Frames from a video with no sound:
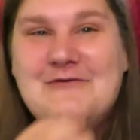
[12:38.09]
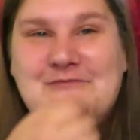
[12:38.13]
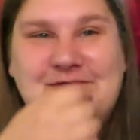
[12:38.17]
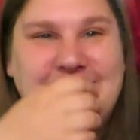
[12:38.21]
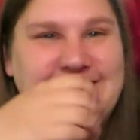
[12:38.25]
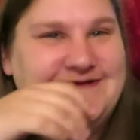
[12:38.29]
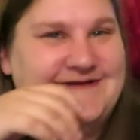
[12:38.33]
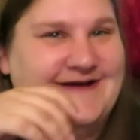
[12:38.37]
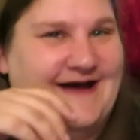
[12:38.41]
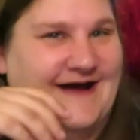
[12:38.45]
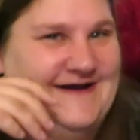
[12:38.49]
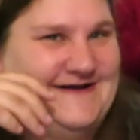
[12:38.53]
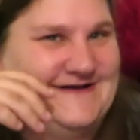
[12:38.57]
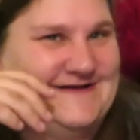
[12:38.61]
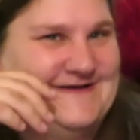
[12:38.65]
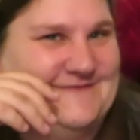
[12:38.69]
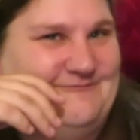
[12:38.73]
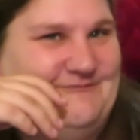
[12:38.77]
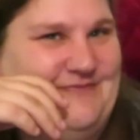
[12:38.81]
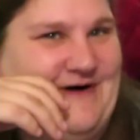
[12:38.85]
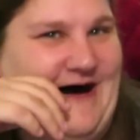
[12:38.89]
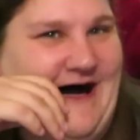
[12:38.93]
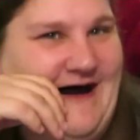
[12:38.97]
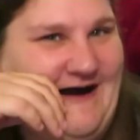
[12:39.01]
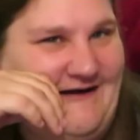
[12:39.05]
and we dyed the
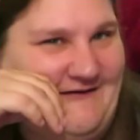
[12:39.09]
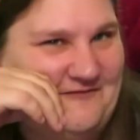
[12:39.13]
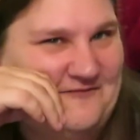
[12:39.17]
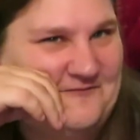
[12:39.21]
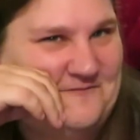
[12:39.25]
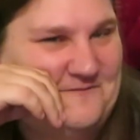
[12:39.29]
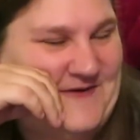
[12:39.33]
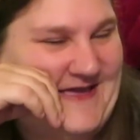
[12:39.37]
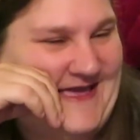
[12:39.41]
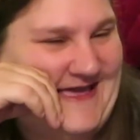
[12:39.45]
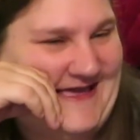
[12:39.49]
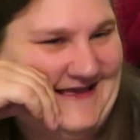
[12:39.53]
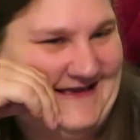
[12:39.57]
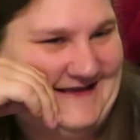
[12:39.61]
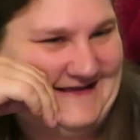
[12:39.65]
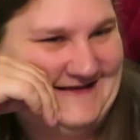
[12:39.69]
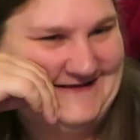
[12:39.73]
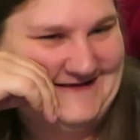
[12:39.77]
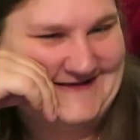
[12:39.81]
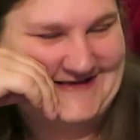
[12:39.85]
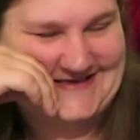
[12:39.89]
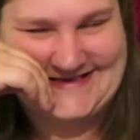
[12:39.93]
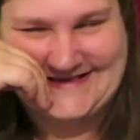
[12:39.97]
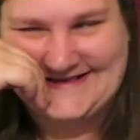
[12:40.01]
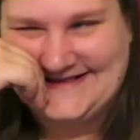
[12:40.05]
bath
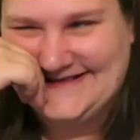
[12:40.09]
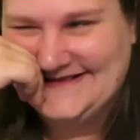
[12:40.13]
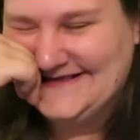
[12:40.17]
pink.